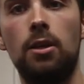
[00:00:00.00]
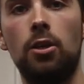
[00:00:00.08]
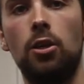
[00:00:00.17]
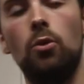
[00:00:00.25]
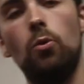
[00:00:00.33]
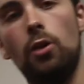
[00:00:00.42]

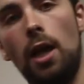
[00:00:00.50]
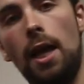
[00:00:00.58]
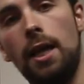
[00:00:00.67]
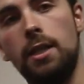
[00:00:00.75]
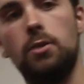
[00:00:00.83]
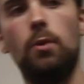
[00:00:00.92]
You won
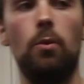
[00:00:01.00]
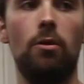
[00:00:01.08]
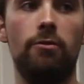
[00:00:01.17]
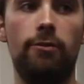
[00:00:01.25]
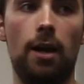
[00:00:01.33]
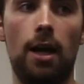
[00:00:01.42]
8, we
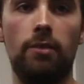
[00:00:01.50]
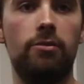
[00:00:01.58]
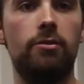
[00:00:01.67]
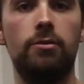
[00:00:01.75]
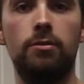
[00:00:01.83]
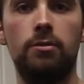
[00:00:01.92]
won 5.
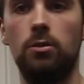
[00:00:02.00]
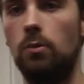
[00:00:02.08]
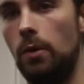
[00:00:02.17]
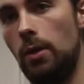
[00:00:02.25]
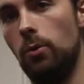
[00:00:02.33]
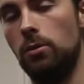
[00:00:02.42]

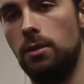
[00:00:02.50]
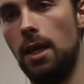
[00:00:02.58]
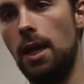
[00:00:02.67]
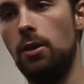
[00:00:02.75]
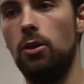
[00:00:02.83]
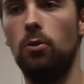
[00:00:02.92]
We won
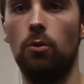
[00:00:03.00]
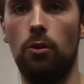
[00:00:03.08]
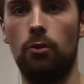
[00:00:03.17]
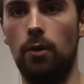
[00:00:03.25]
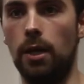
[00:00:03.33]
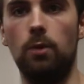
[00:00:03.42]
10, you won
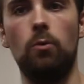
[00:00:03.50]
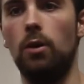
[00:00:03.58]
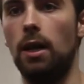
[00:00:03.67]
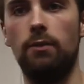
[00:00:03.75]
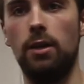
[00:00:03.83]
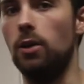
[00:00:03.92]
3.
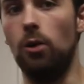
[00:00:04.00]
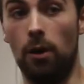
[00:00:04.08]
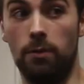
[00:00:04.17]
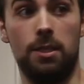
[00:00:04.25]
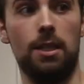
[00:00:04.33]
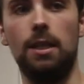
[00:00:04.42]
Whatever. It
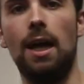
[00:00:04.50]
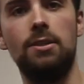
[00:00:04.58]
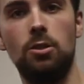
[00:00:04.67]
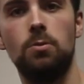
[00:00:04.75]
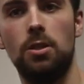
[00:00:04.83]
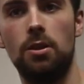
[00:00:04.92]
obviously adds
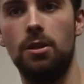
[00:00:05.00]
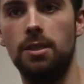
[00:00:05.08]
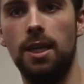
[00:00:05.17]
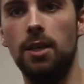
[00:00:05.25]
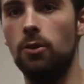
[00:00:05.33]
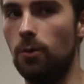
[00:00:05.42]
up to
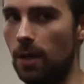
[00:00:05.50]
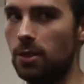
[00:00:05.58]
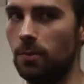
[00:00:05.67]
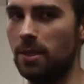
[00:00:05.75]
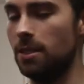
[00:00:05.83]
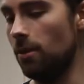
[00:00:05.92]
13, otherwise
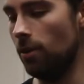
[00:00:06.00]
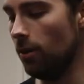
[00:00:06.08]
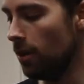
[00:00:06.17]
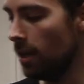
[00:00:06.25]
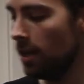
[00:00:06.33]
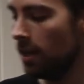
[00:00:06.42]
something's gone
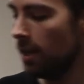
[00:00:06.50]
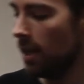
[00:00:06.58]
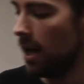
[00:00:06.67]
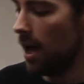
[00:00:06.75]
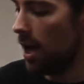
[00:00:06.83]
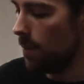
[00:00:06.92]
wrong.
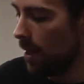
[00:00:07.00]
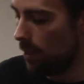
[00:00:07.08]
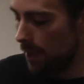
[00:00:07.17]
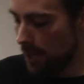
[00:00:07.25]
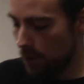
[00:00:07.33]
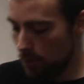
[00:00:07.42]
And
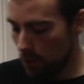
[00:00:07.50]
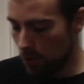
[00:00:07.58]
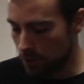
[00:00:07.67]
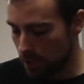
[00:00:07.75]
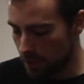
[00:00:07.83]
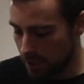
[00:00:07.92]
then you
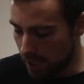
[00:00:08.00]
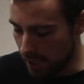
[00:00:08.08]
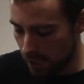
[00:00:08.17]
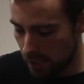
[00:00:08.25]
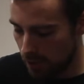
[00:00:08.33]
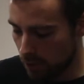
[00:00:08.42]
look to
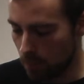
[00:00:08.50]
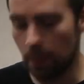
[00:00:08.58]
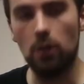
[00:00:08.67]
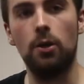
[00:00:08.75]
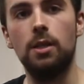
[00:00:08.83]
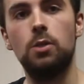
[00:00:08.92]
see, you'll be
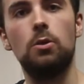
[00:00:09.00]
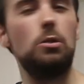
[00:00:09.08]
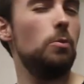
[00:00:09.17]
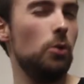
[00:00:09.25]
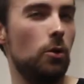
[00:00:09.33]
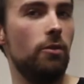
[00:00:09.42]
looking towards the
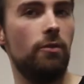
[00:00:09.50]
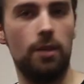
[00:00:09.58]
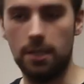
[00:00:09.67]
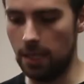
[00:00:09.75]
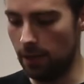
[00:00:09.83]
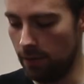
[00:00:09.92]
board for
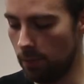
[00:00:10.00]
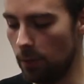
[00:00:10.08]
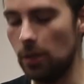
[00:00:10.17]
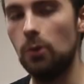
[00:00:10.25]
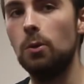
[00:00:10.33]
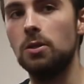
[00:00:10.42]
this evening,
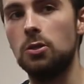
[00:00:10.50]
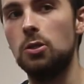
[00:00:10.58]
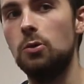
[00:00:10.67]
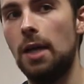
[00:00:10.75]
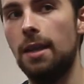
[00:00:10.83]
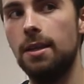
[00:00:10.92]
but you will
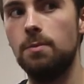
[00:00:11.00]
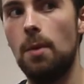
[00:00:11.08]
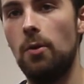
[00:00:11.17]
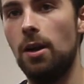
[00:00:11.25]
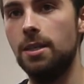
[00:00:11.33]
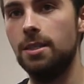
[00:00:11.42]
soon get these
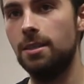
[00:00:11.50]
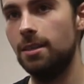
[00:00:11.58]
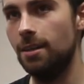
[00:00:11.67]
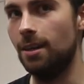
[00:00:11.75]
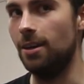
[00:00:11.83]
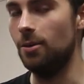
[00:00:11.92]
memorised,
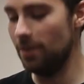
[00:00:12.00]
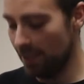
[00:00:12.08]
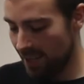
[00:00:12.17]
I hope.